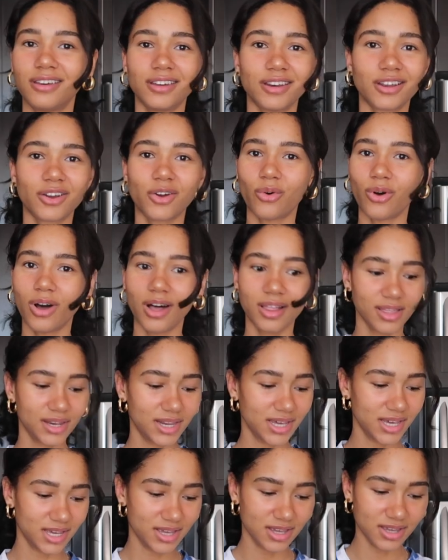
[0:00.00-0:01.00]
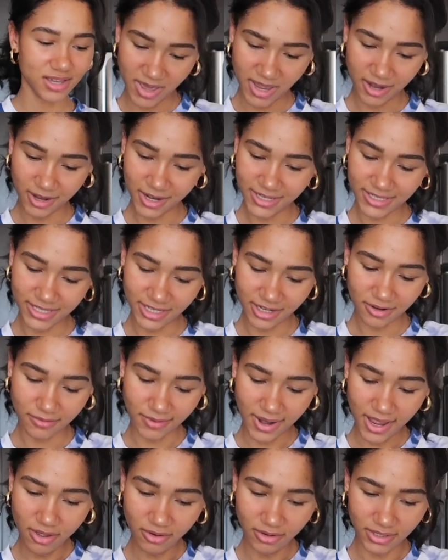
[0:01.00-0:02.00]
good quality berries year
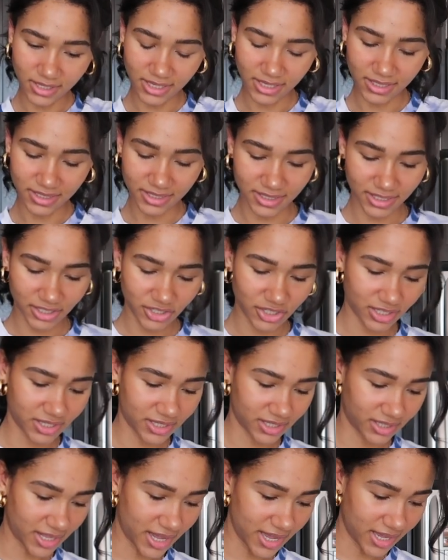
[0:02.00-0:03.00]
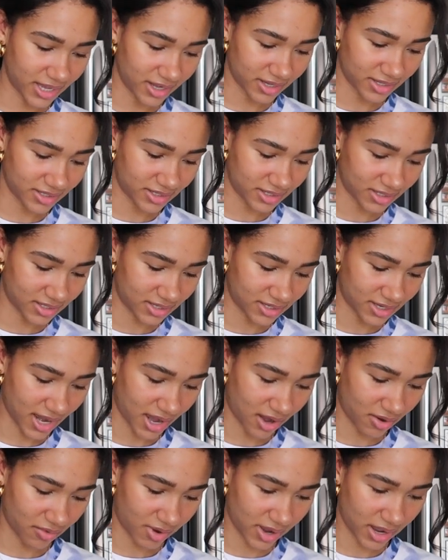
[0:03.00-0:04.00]
round, and it's such a delight because it's
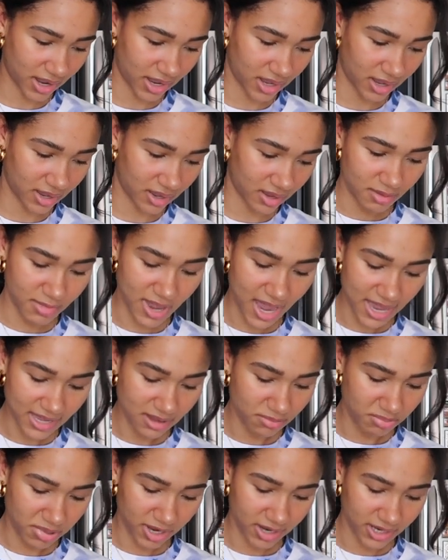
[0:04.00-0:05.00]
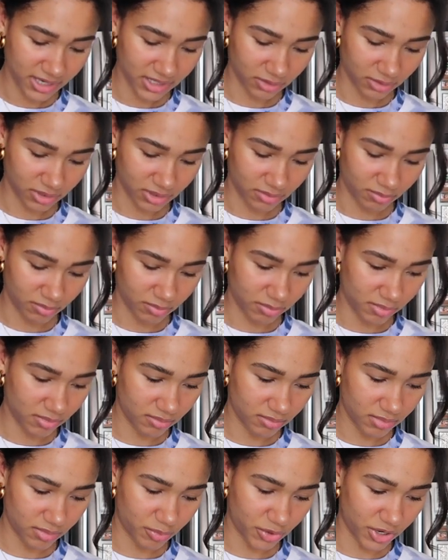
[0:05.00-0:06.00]
how I mean, I eat berries with
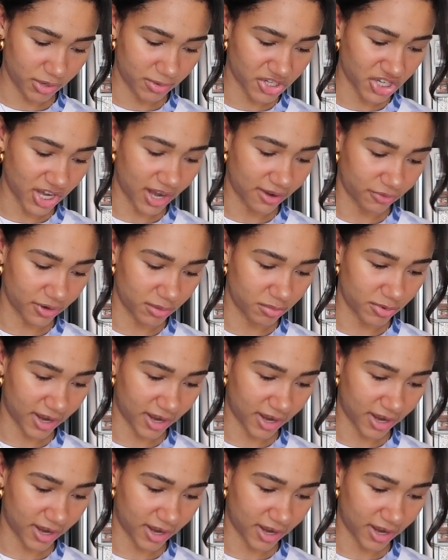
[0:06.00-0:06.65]
pretty much every